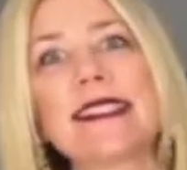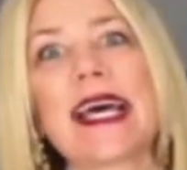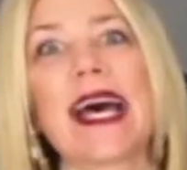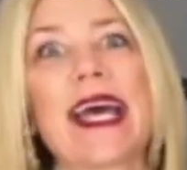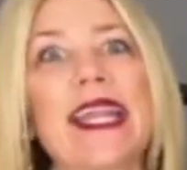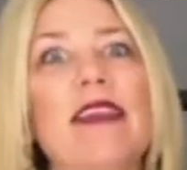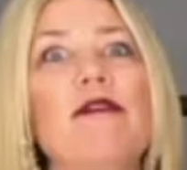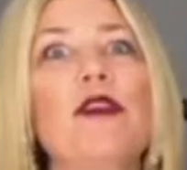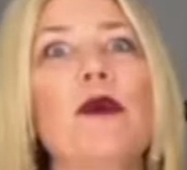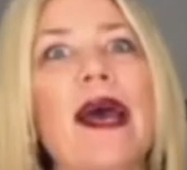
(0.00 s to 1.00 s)
that
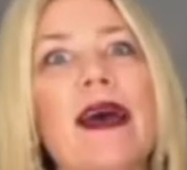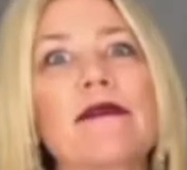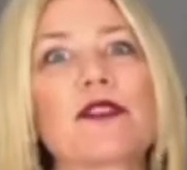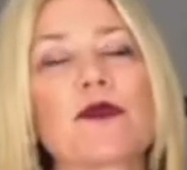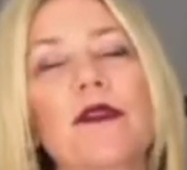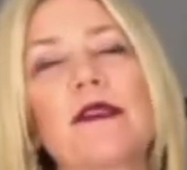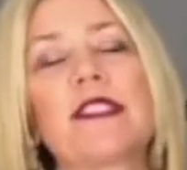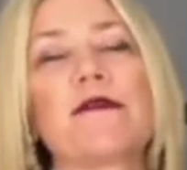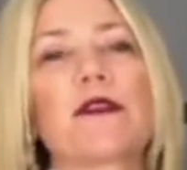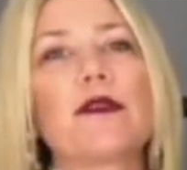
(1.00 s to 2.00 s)
if you have sort of a
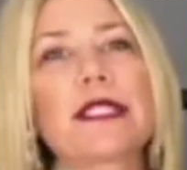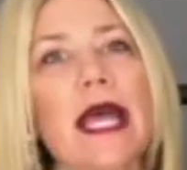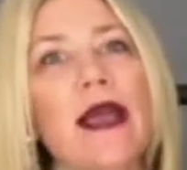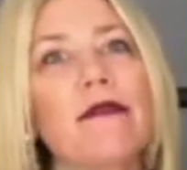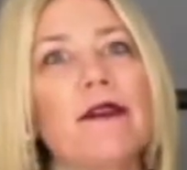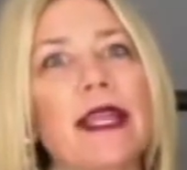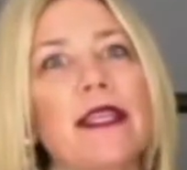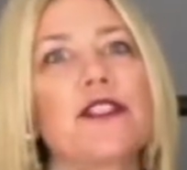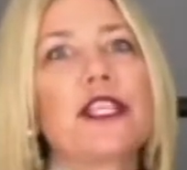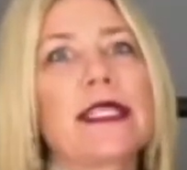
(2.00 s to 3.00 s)
difficult time
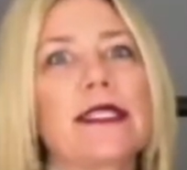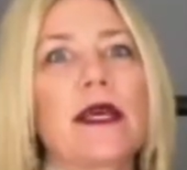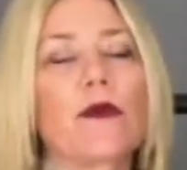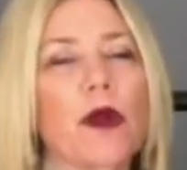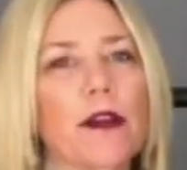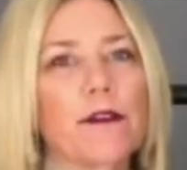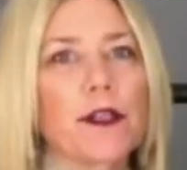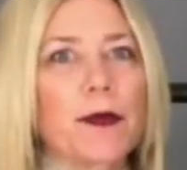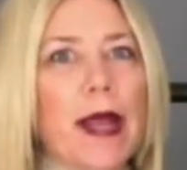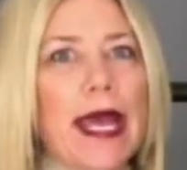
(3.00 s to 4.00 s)
finding jeans that work for
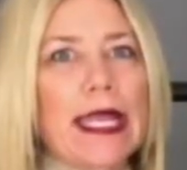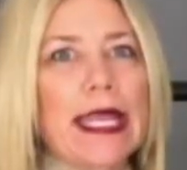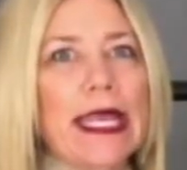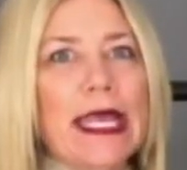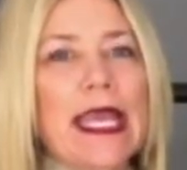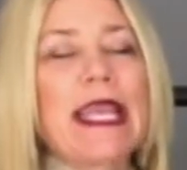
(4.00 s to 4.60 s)
your body,